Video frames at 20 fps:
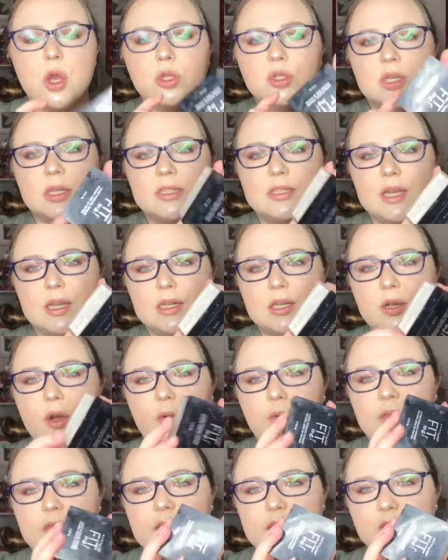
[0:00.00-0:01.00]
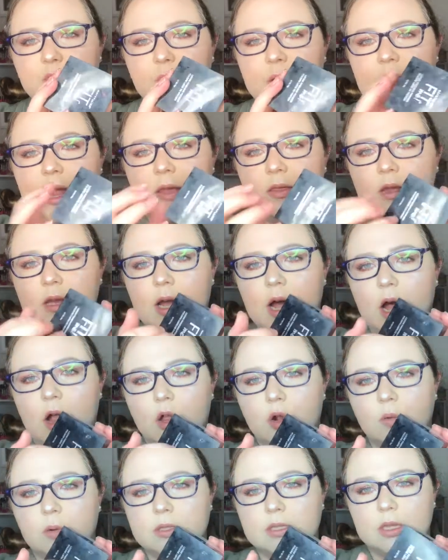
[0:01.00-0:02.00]
So I decided to go with this one, and the
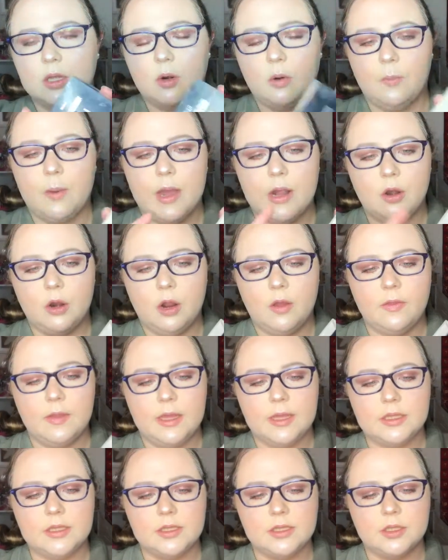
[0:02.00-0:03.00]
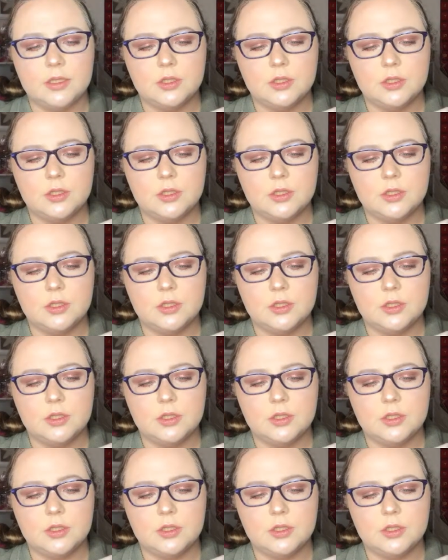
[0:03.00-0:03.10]
color was a little better on this.